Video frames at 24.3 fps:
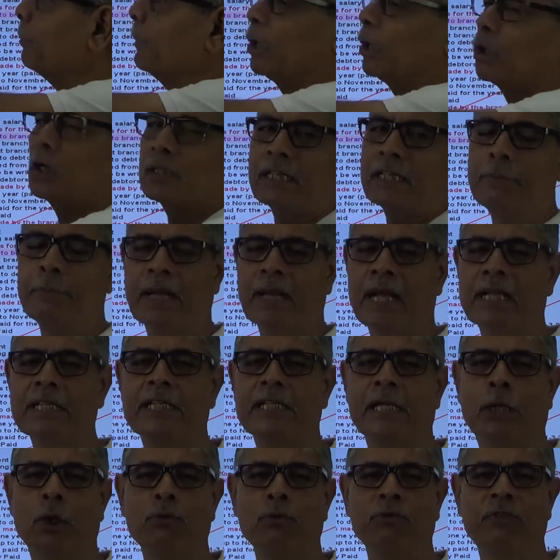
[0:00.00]
because in branch
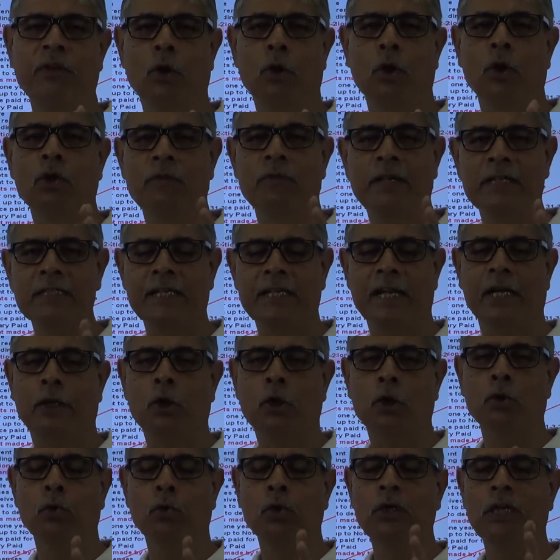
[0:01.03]
account we always
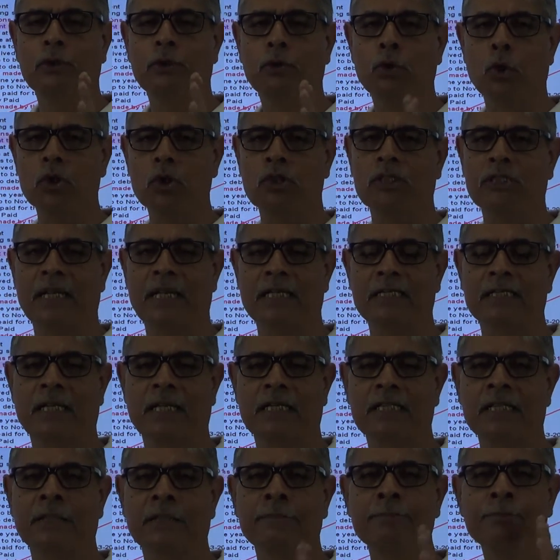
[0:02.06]
record only those
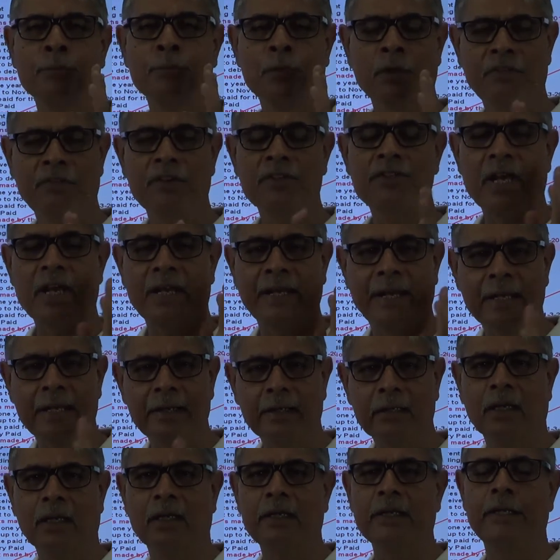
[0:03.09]
transactions which are
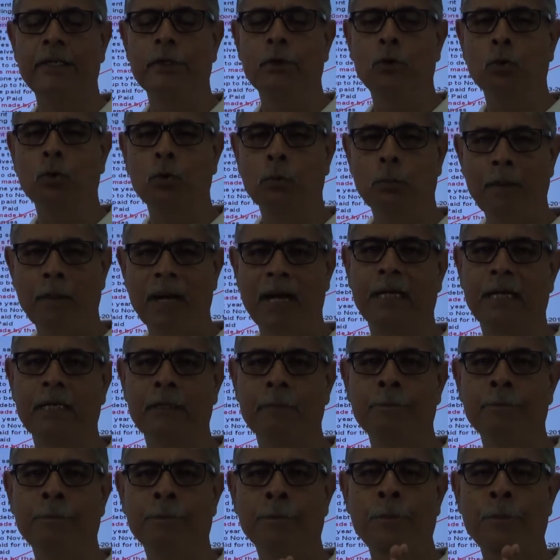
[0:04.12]
entered into by
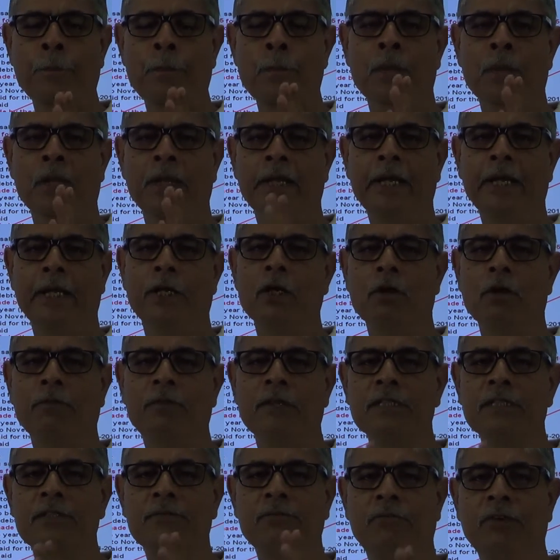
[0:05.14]
head
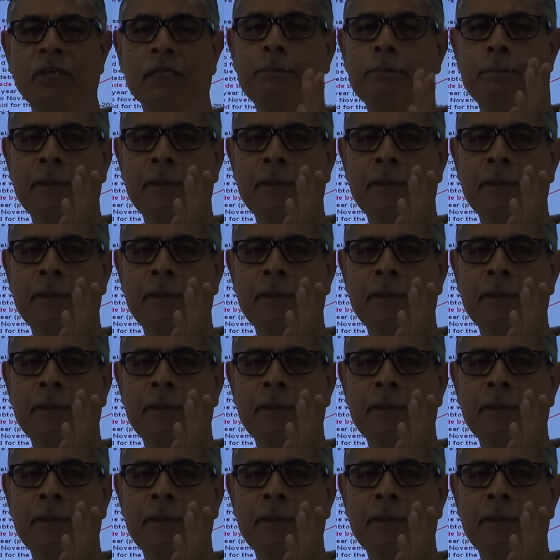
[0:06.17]
office with